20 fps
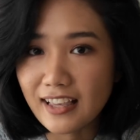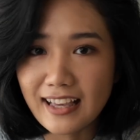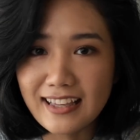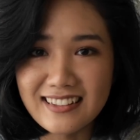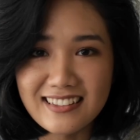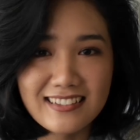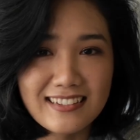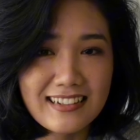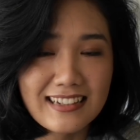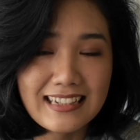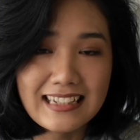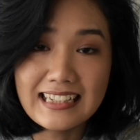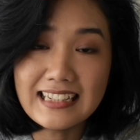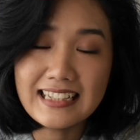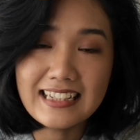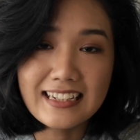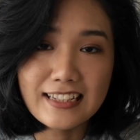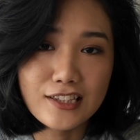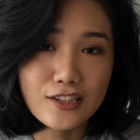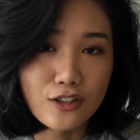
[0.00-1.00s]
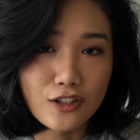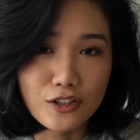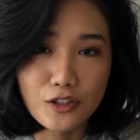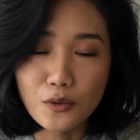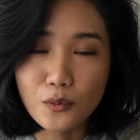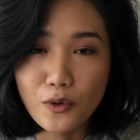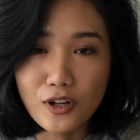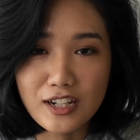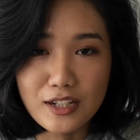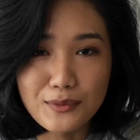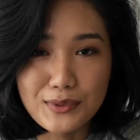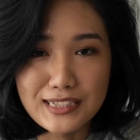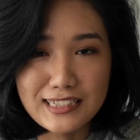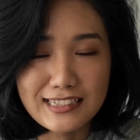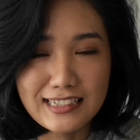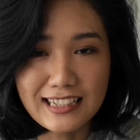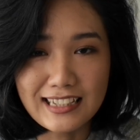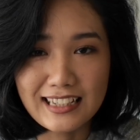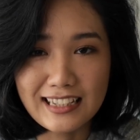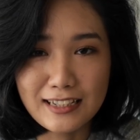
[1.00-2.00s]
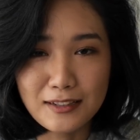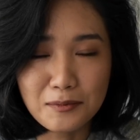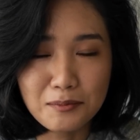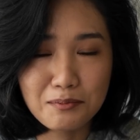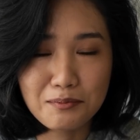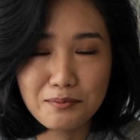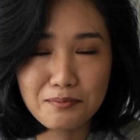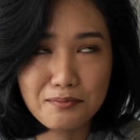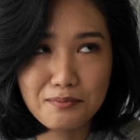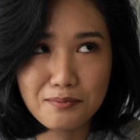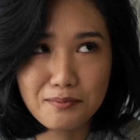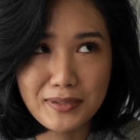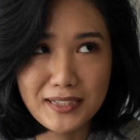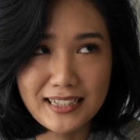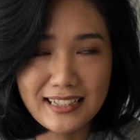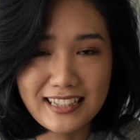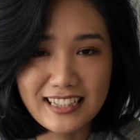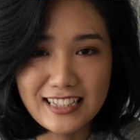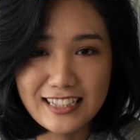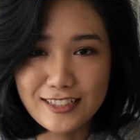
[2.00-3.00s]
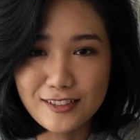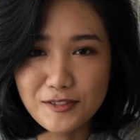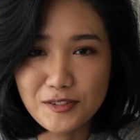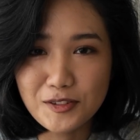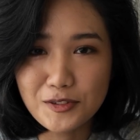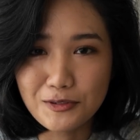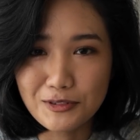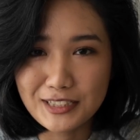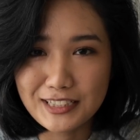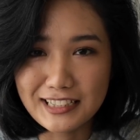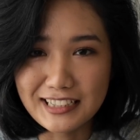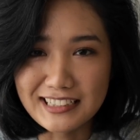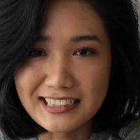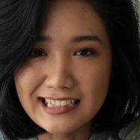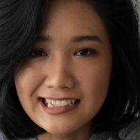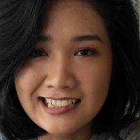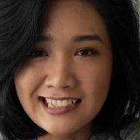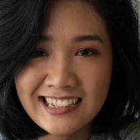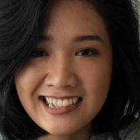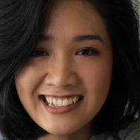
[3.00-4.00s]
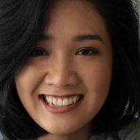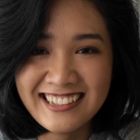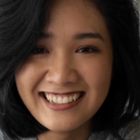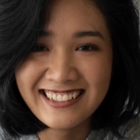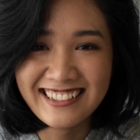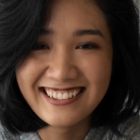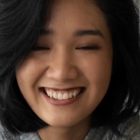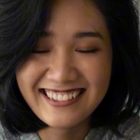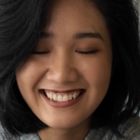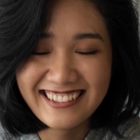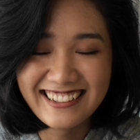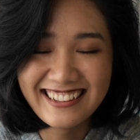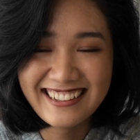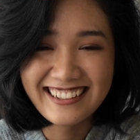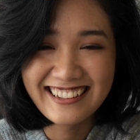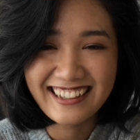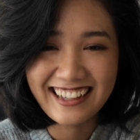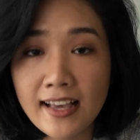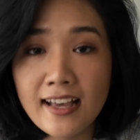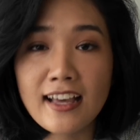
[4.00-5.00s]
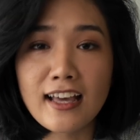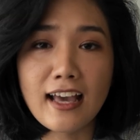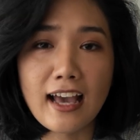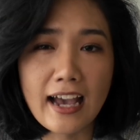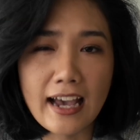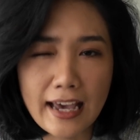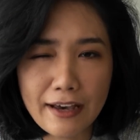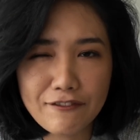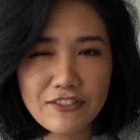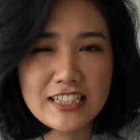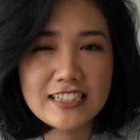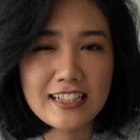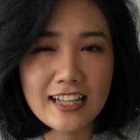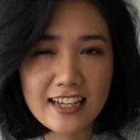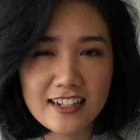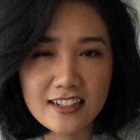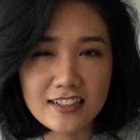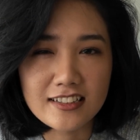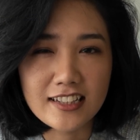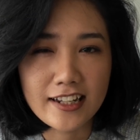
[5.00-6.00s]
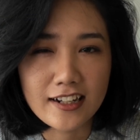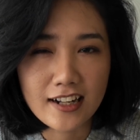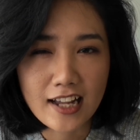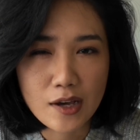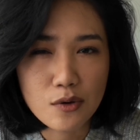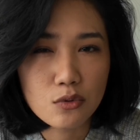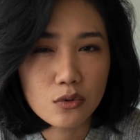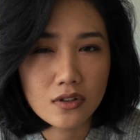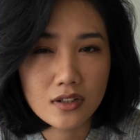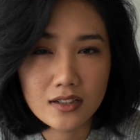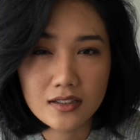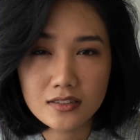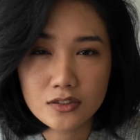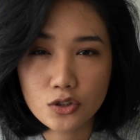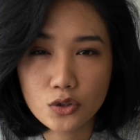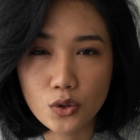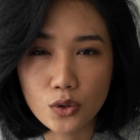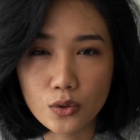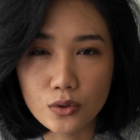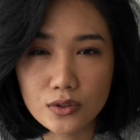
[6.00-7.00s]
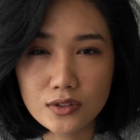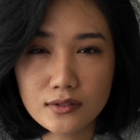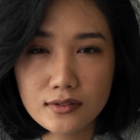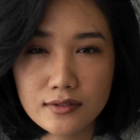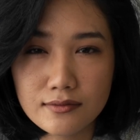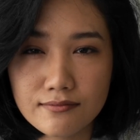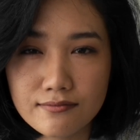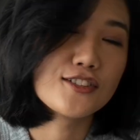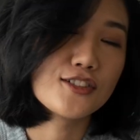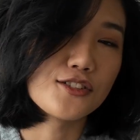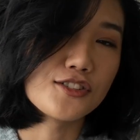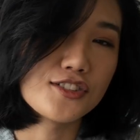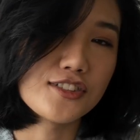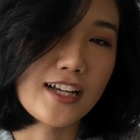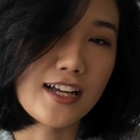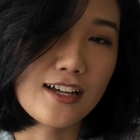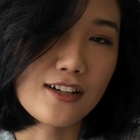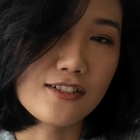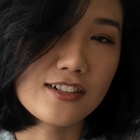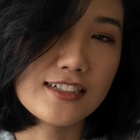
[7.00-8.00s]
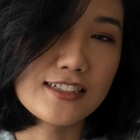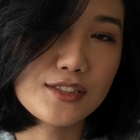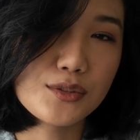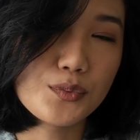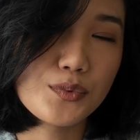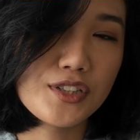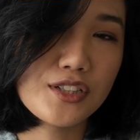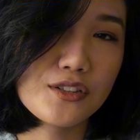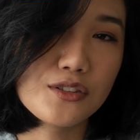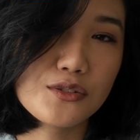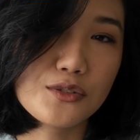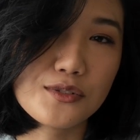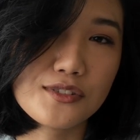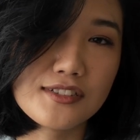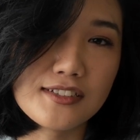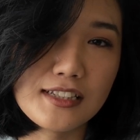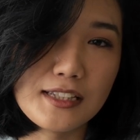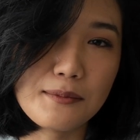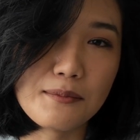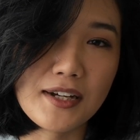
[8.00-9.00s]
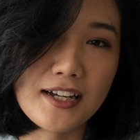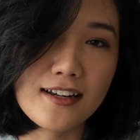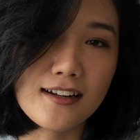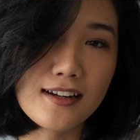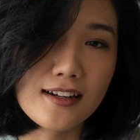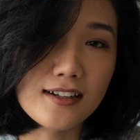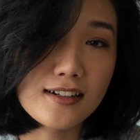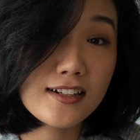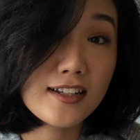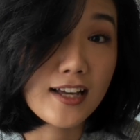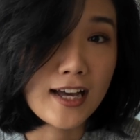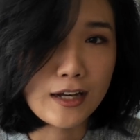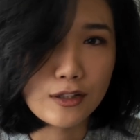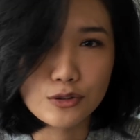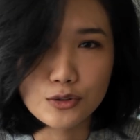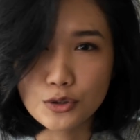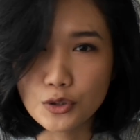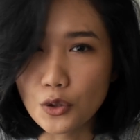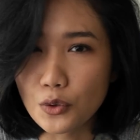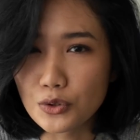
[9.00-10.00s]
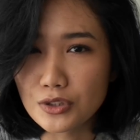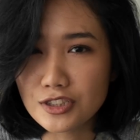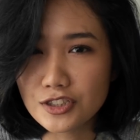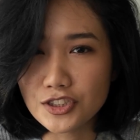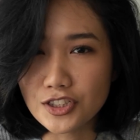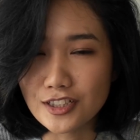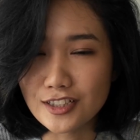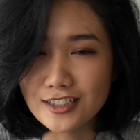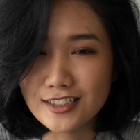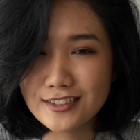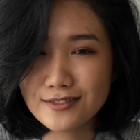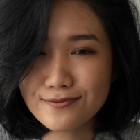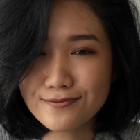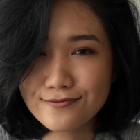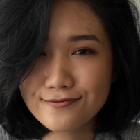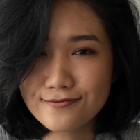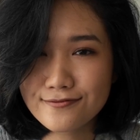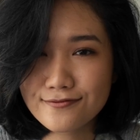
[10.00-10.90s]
I really don't know what I was thinking picking 3 days. I have decided that I will learn to code. So check out this video to see my learning how to code journey.